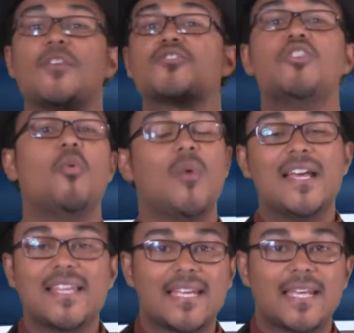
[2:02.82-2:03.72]
there's no
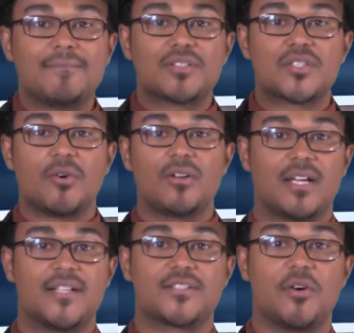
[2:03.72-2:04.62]
way they can keep the
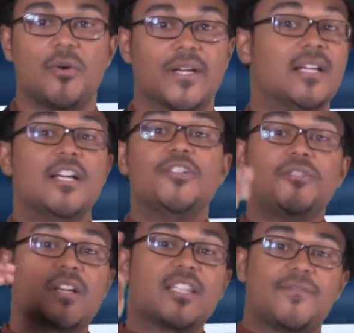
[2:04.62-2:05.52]
storylines going.
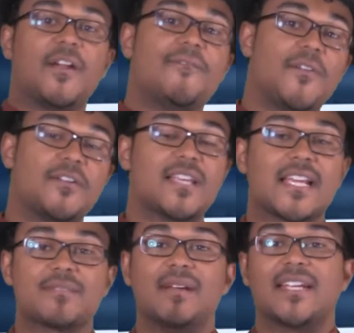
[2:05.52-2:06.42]
You look at the very first
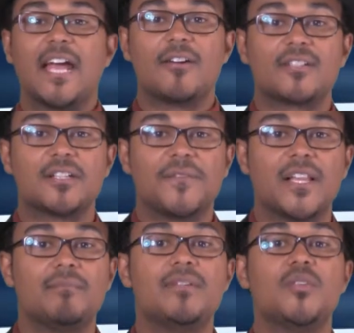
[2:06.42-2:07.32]
X-Men, character
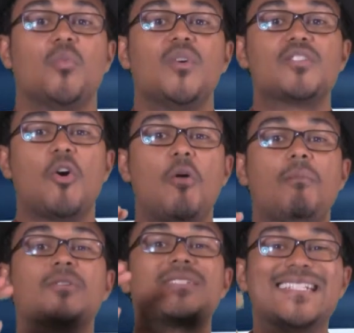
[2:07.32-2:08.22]
development was
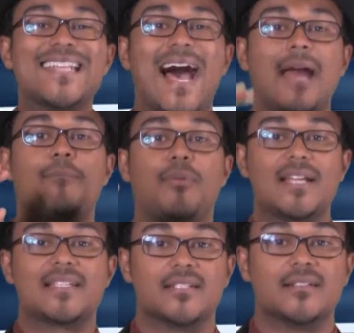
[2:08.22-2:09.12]
almost not
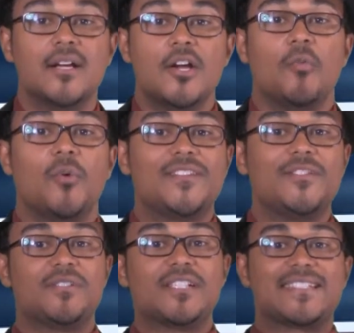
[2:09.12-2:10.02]
present, with
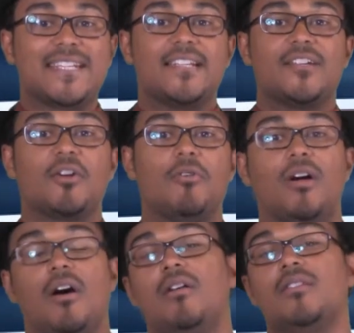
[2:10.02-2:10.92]
you just sitting there
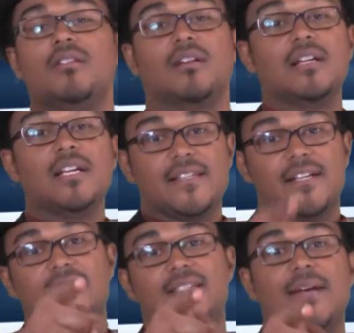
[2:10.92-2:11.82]
going, oh, look,
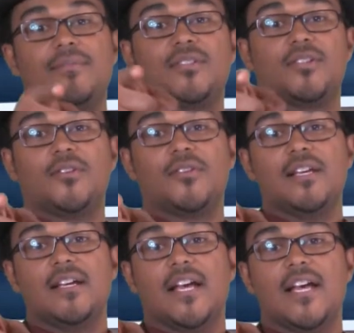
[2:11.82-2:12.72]
there's Sabretooth,
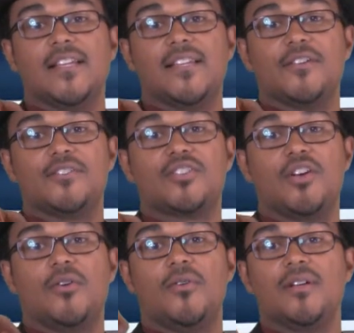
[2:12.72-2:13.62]
and there's
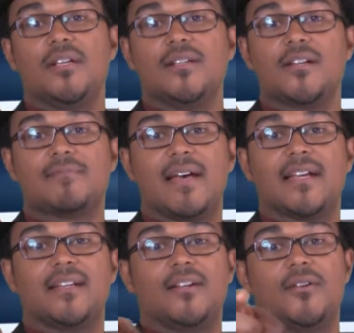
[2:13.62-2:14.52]
Toad, there's
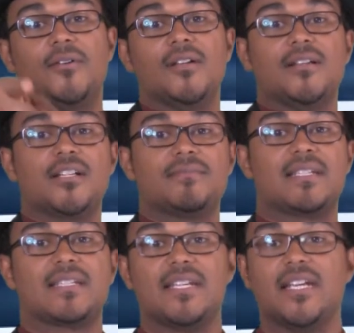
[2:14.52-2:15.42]
Magneto, there's
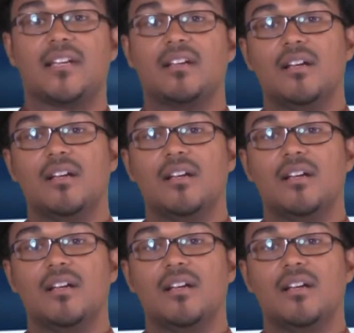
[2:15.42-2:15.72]
Mystique.